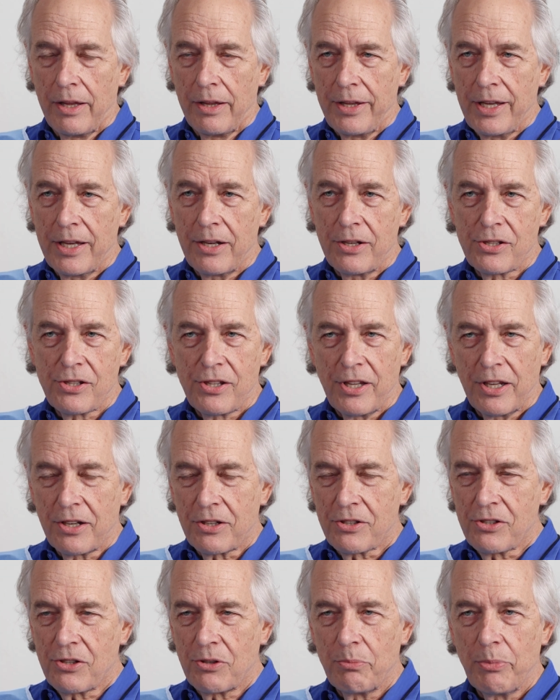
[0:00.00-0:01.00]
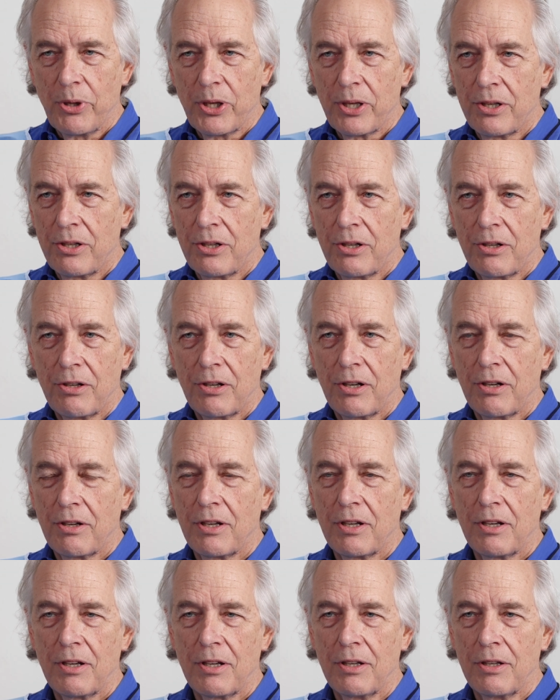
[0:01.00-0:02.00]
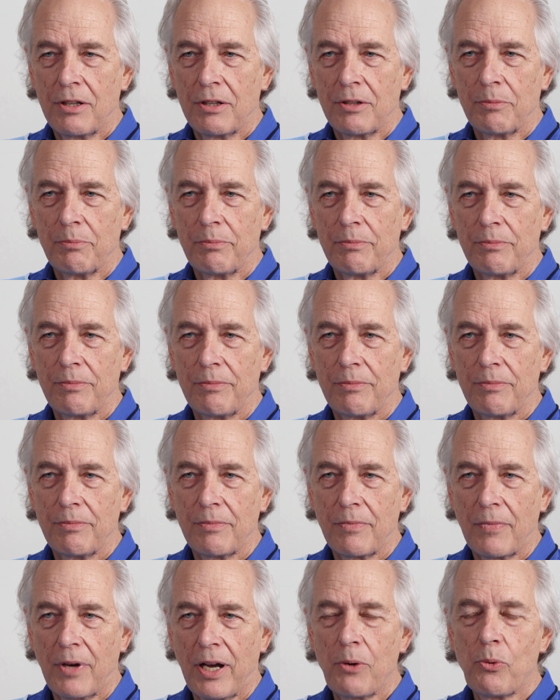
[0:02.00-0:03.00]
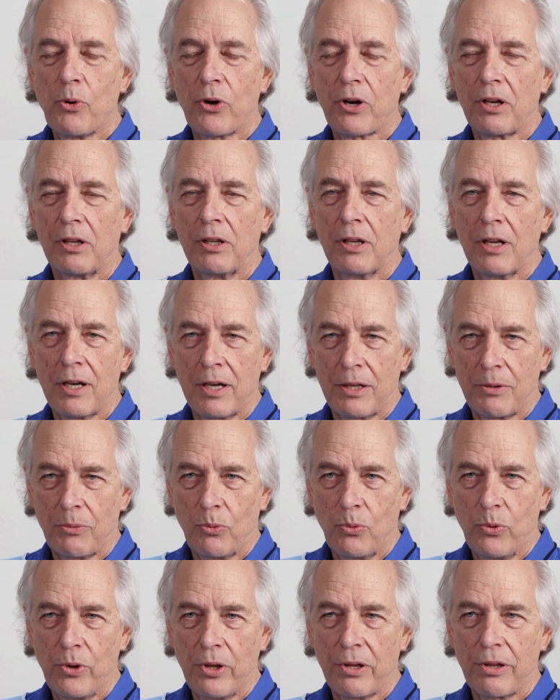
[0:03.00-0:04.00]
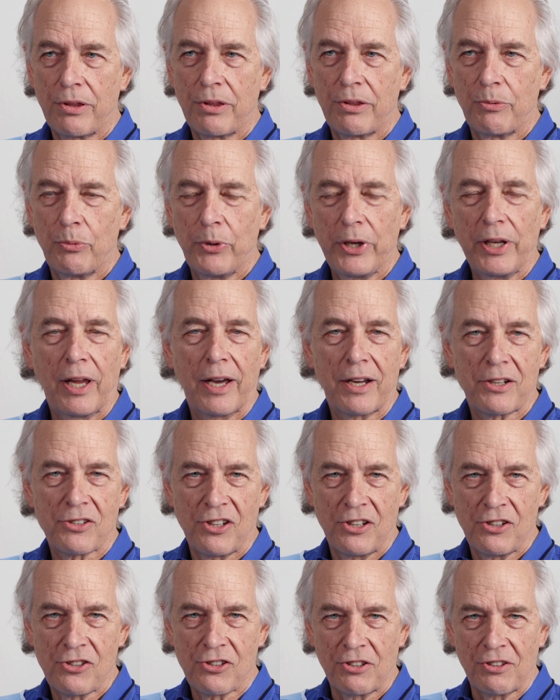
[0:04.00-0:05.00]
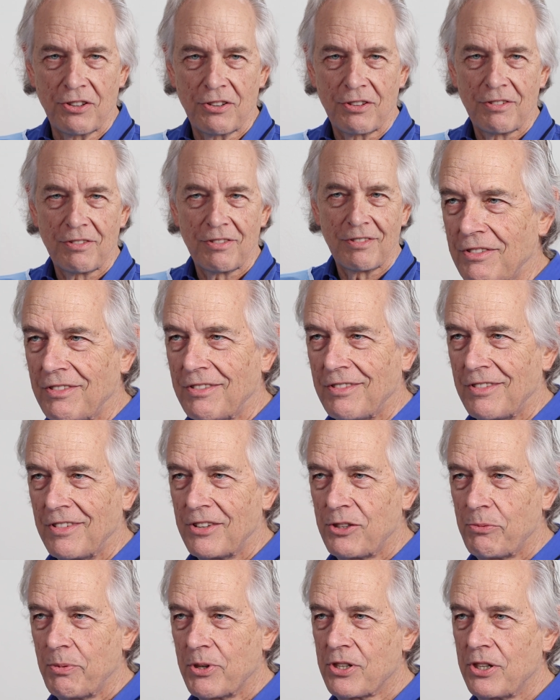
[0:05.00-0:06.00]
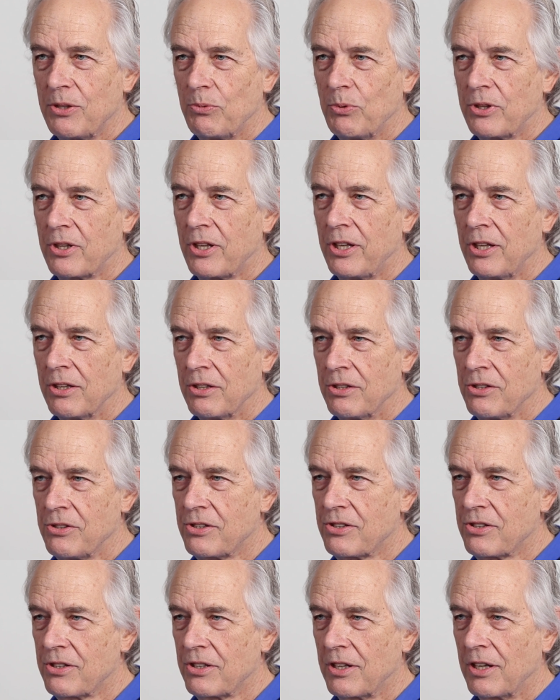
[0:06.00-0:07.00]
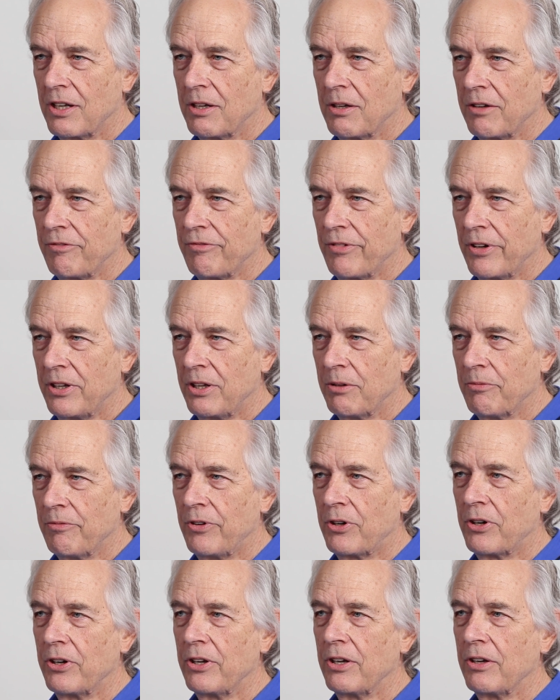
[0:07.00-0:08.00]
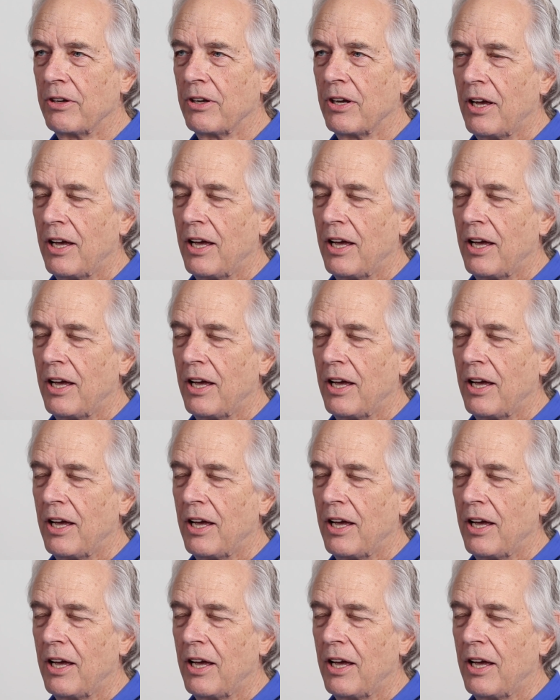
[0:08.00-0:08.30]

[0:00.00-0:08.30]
the anesthetics are better. I work a lot with relaxation, especially with kids. I find them very